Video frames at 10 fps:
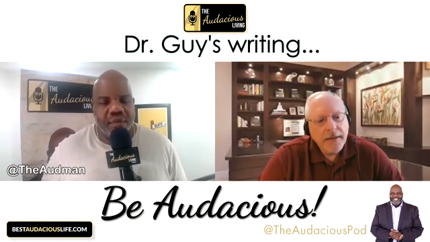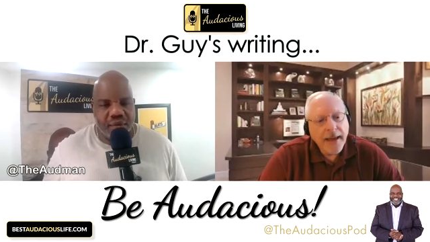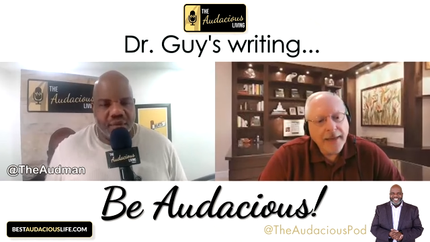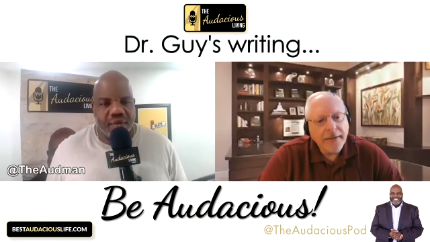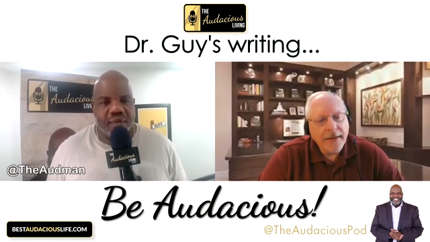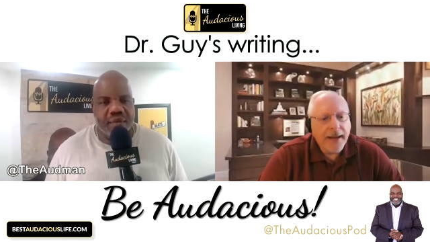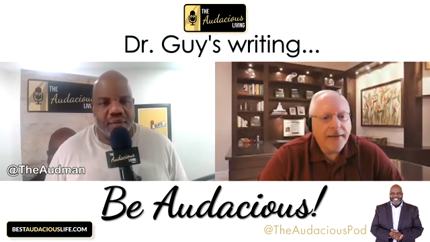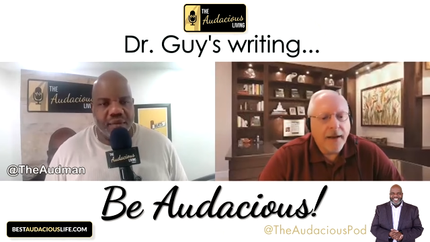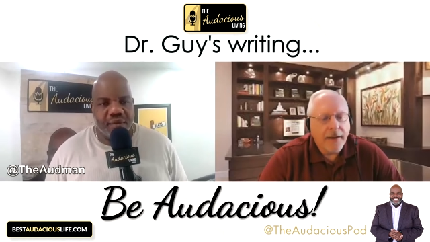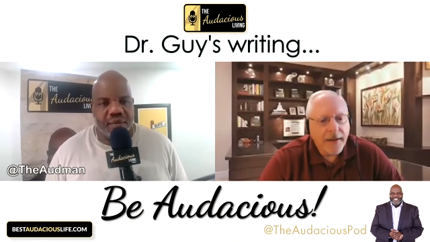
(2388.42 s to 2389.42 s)
Speaker 1: And,
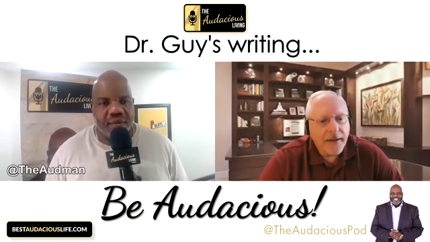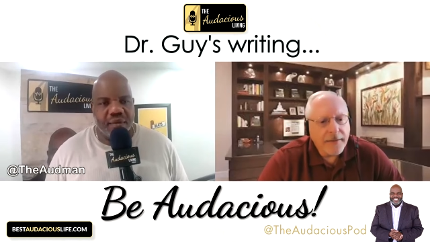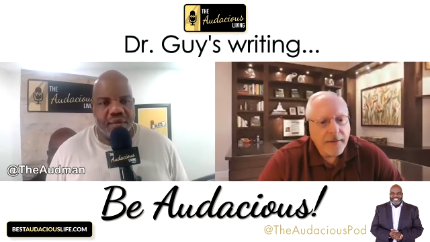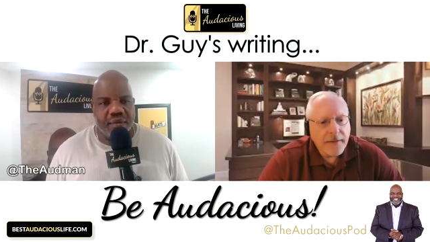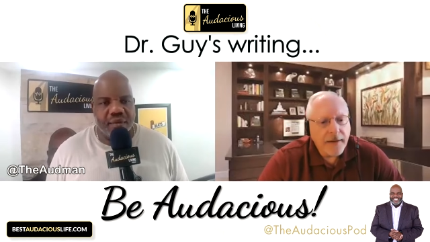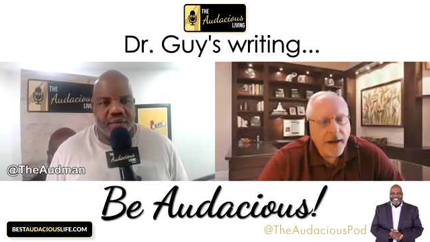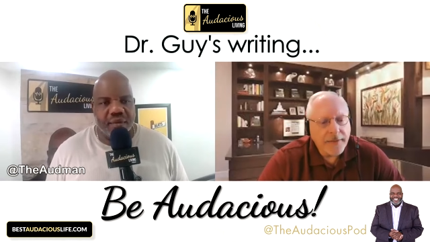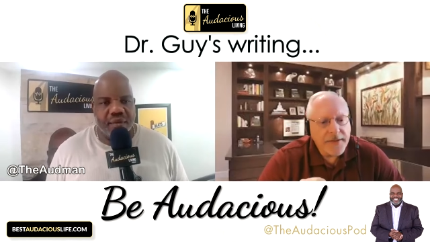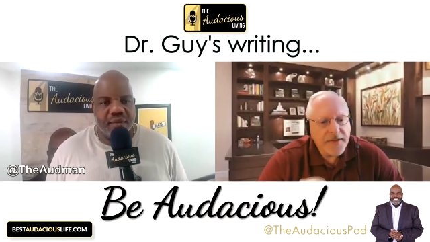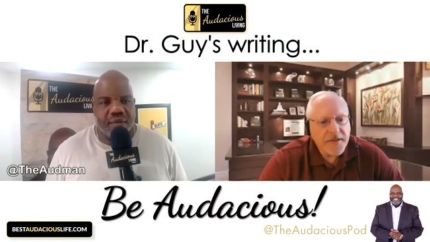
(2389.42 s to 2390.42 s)
and again, God
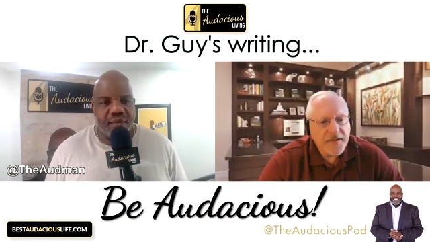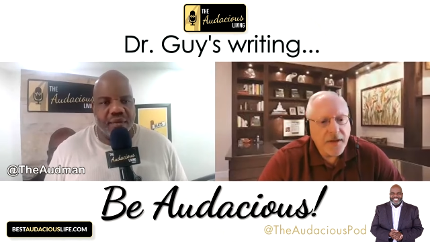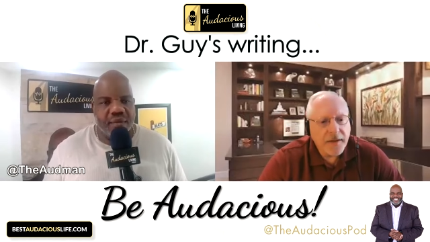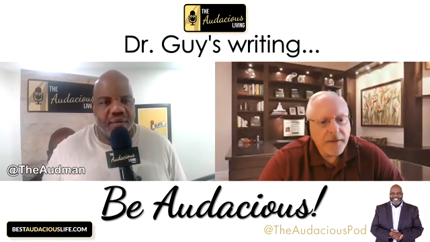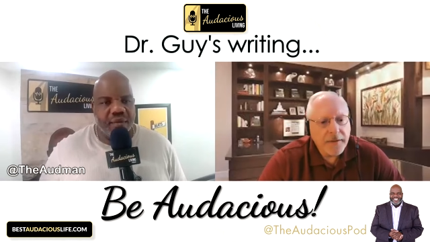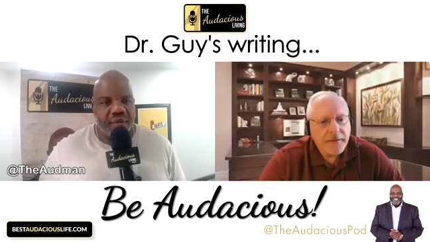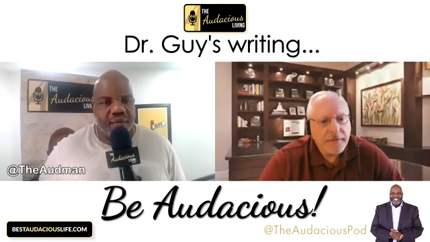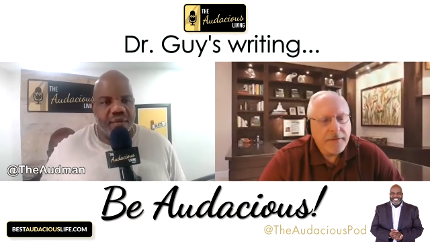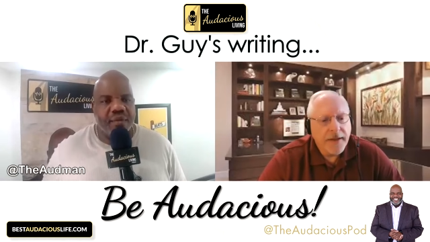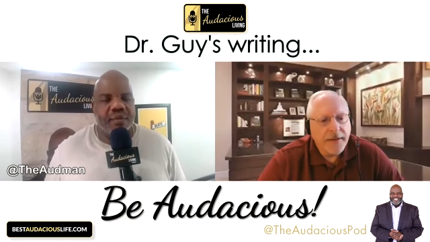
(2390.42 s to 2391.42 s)
doesn't stutter.
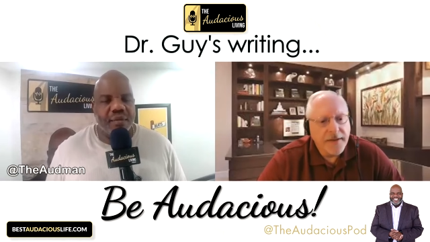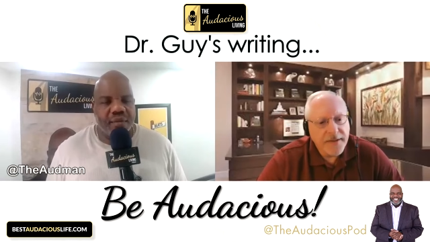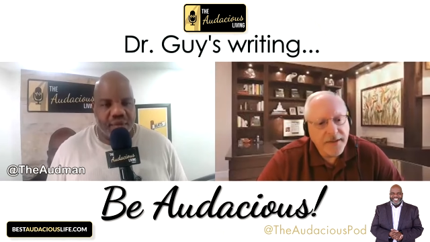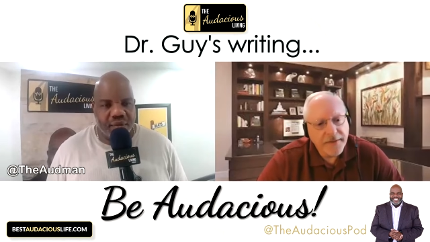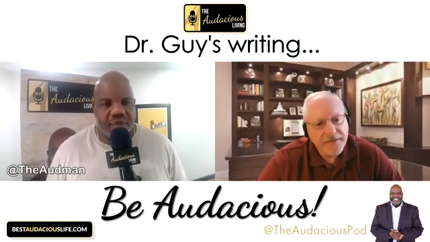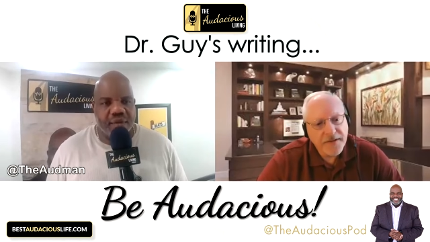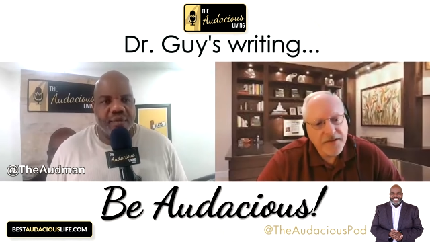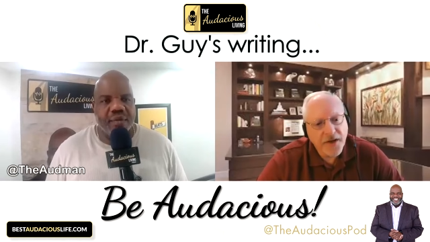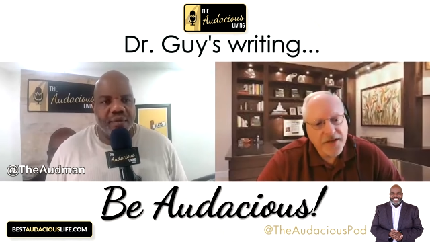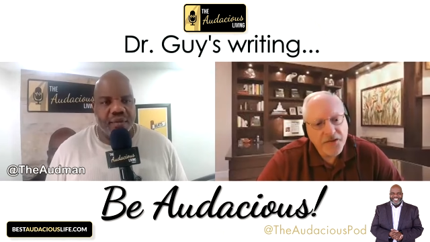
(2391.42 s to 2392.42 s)
He doesn't give
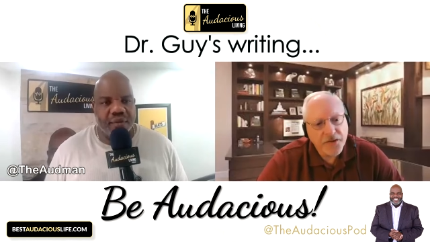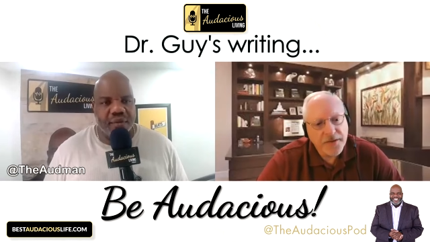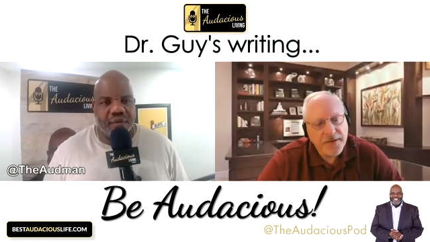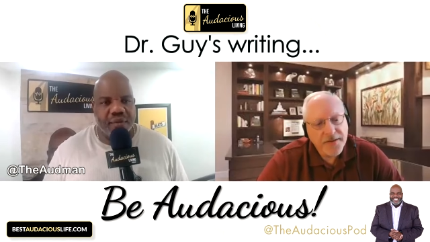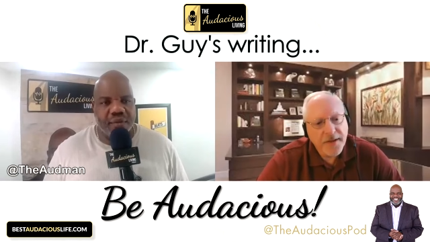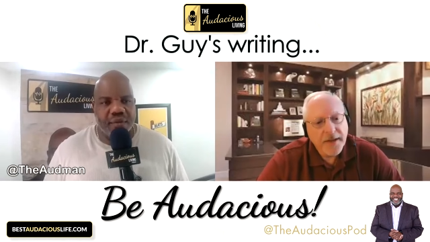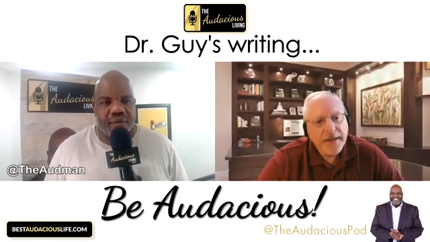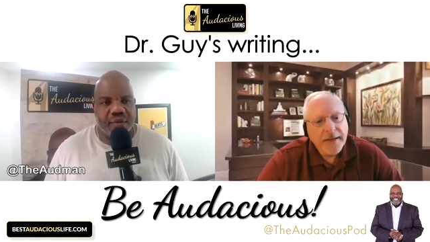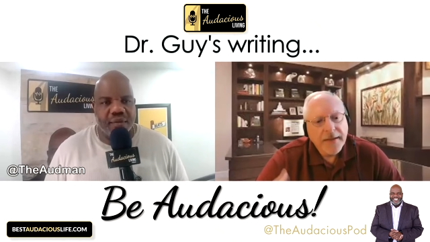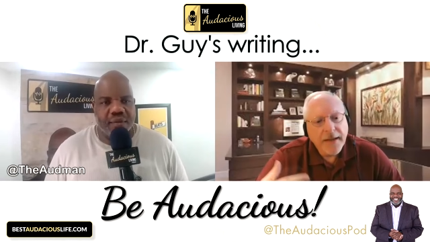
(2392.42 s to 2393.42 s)
suggestions.
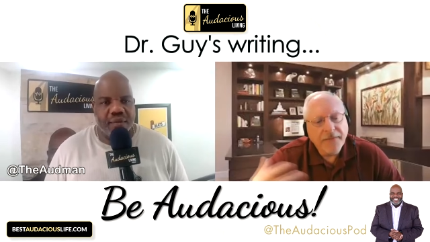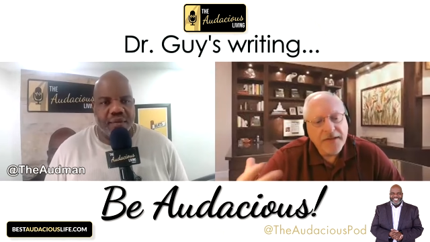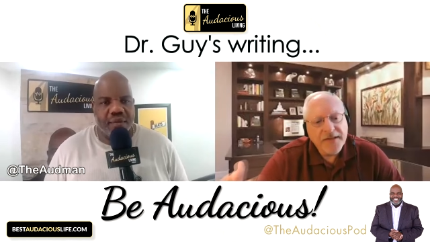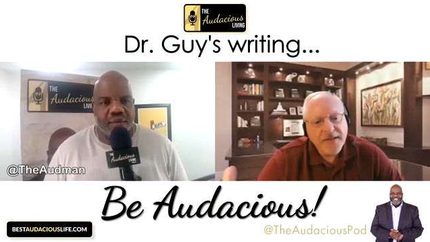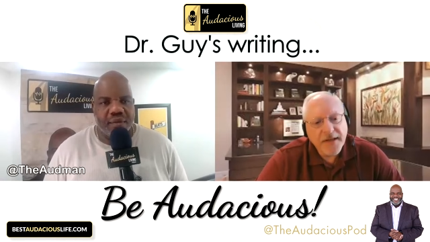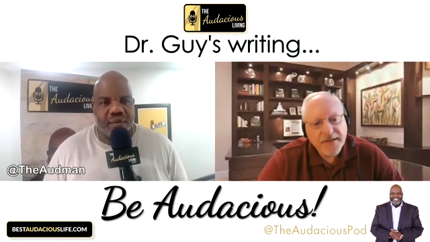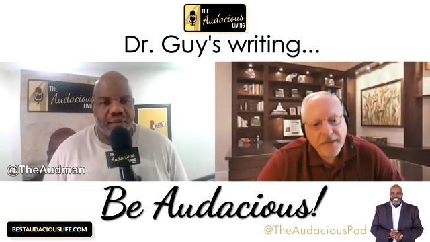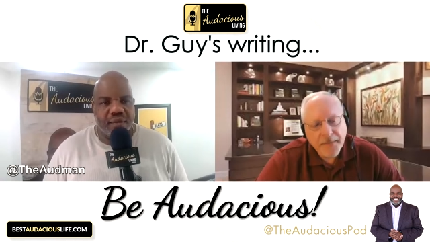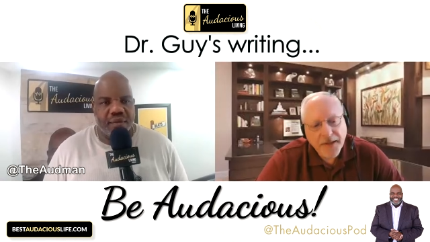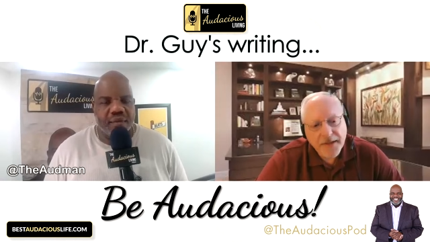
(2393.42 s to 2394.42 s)
If he says
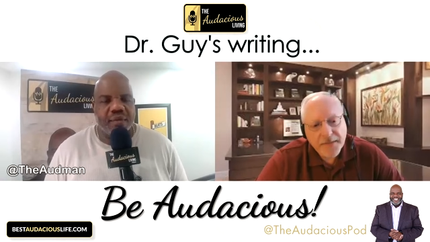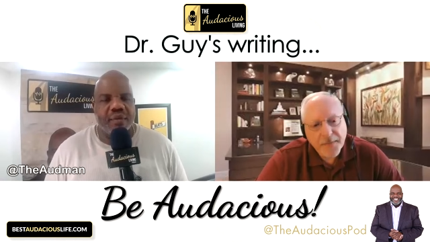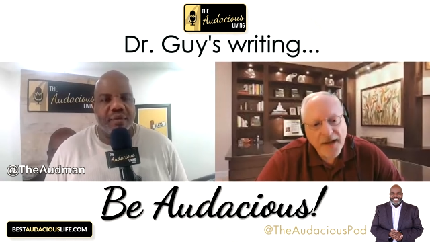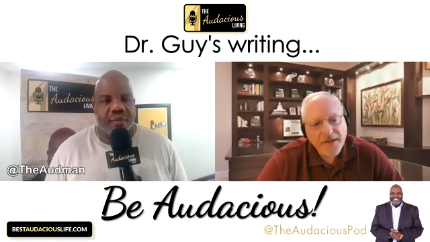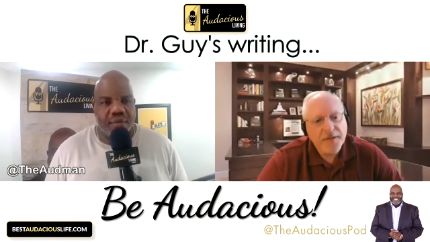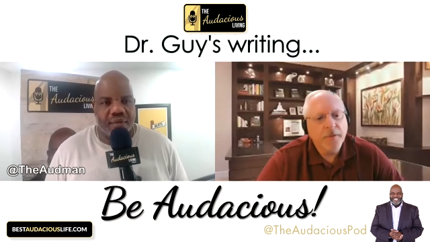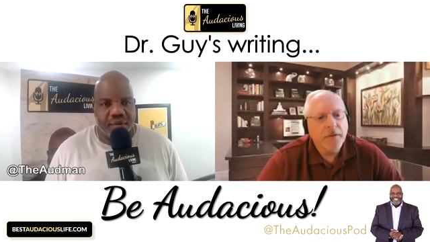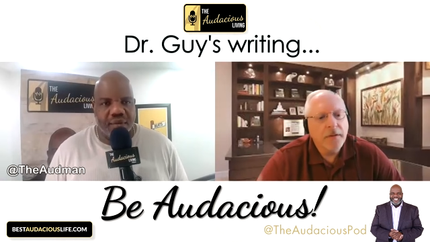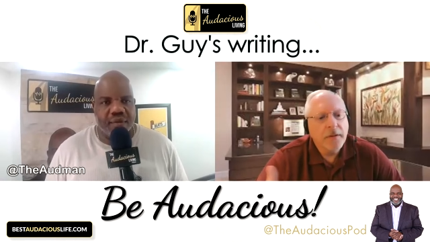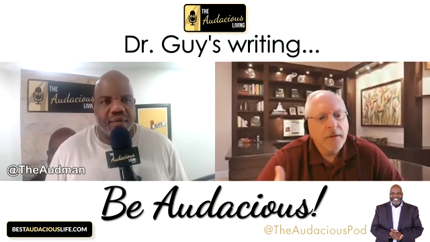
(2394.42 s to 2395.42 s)
something is
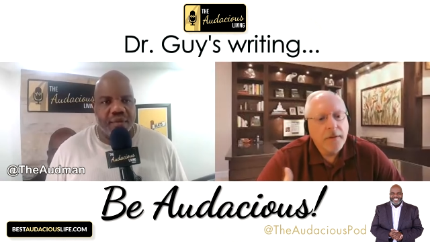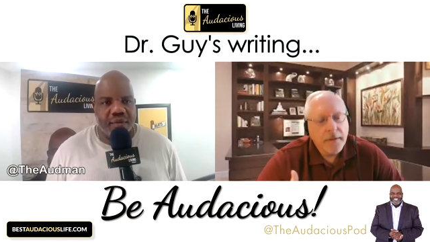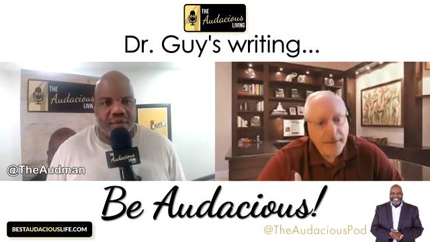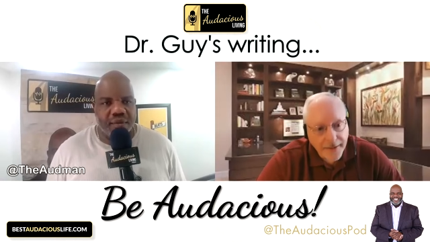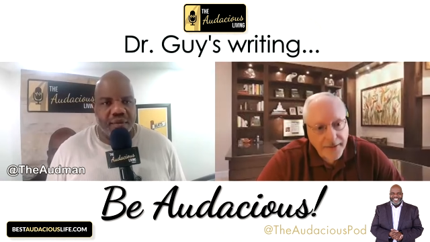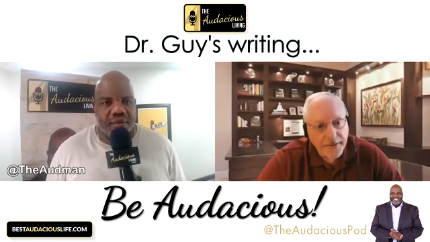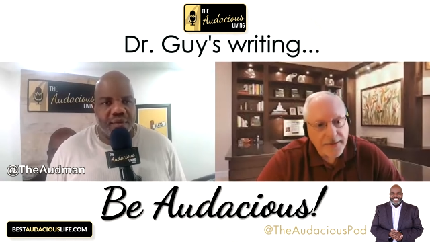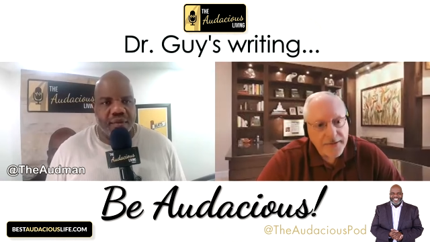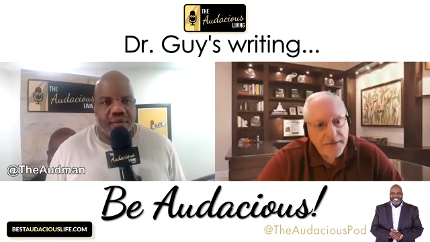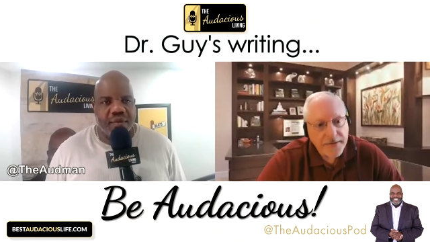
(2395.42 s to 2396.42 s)
possible, it
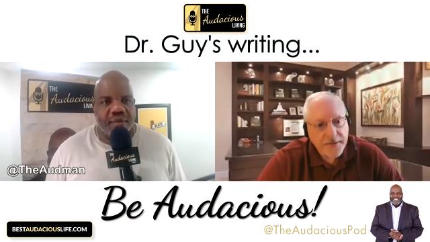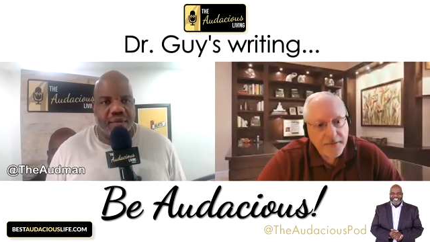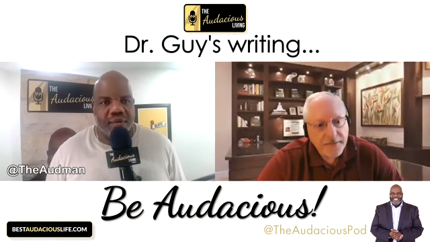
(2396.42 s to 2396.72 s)
is.